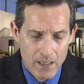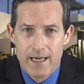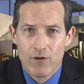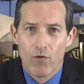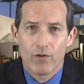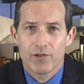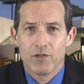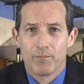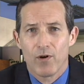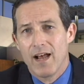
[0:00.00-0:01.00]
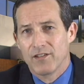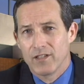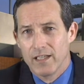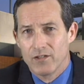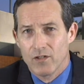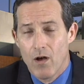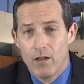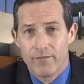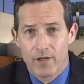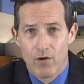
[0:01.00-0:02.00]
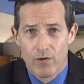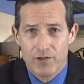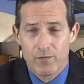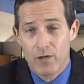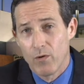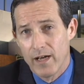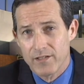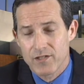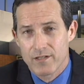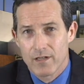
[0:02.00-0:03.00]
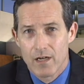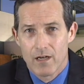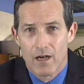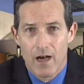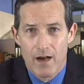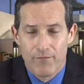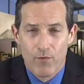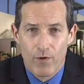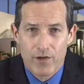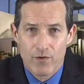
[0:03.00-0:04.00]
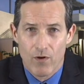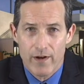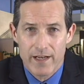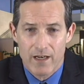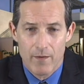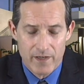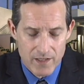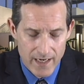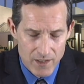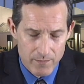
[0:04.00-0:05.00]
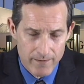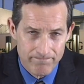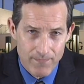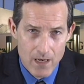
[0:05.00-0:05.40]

In order to process all of the course requests for your incoming Saintsmen,